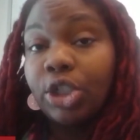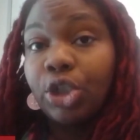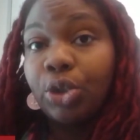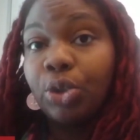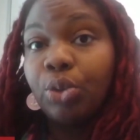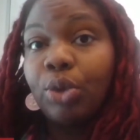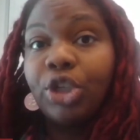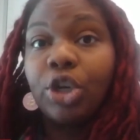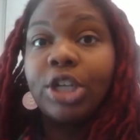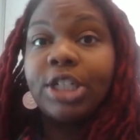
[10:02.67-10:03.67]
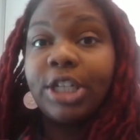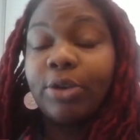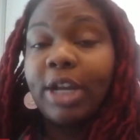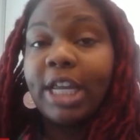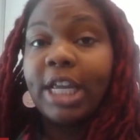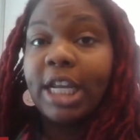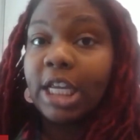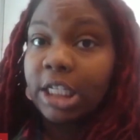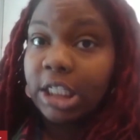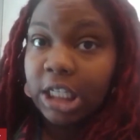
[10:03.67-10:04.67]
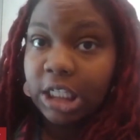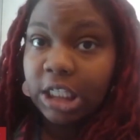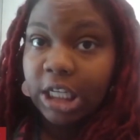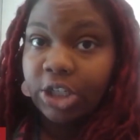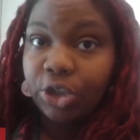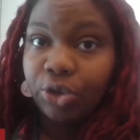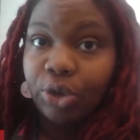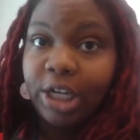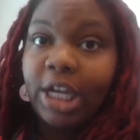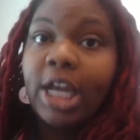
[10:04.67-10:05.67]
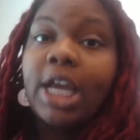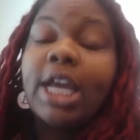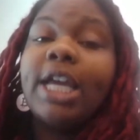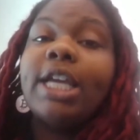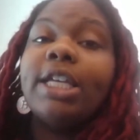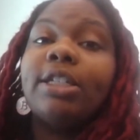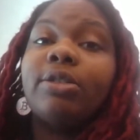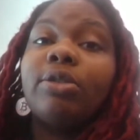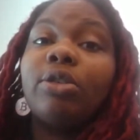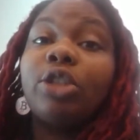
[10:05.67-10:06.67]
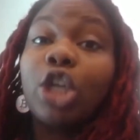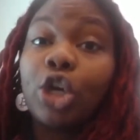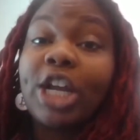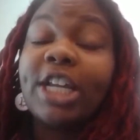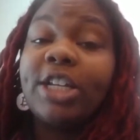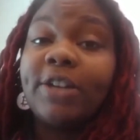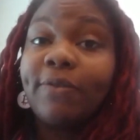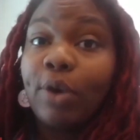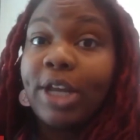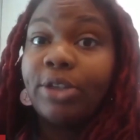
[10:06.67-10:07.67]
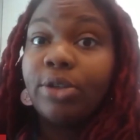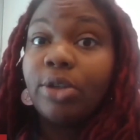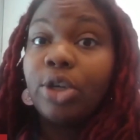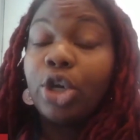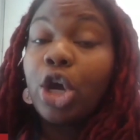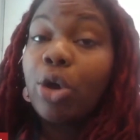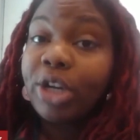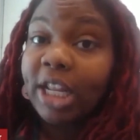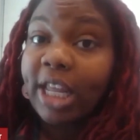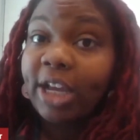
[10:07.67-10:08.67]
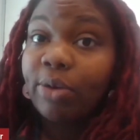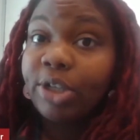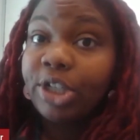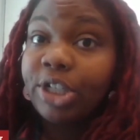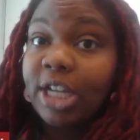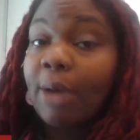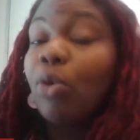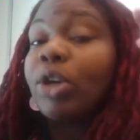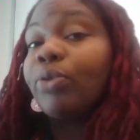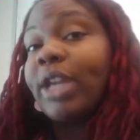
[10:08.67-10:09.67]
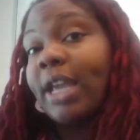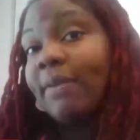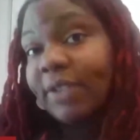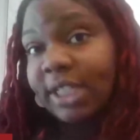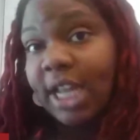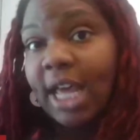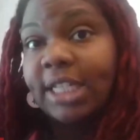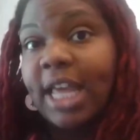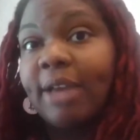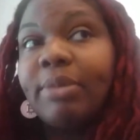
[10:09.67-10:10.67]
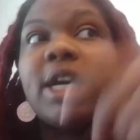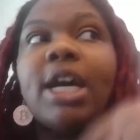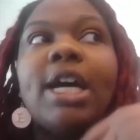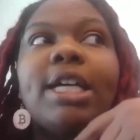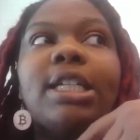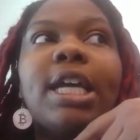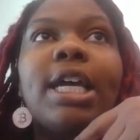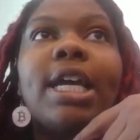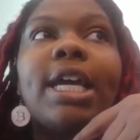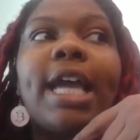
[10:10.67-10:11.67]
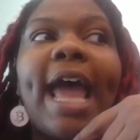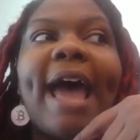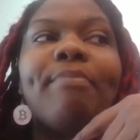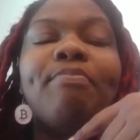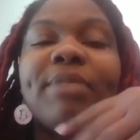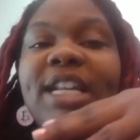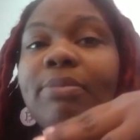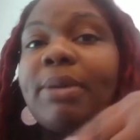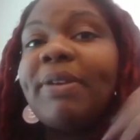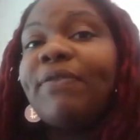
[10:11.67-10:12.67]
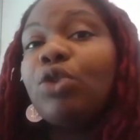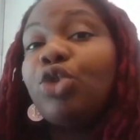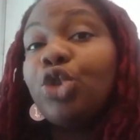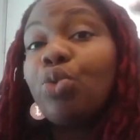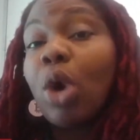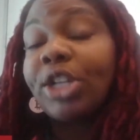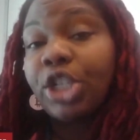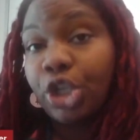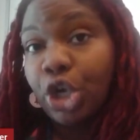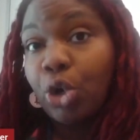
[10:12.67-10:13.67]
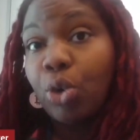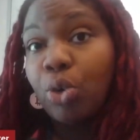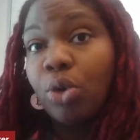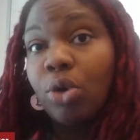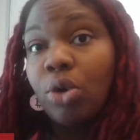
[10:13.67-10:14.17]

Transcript: into when you're considering getting into this industry is learning different coding languages. And I want to re-emphasize that because at minimum, if you do want to know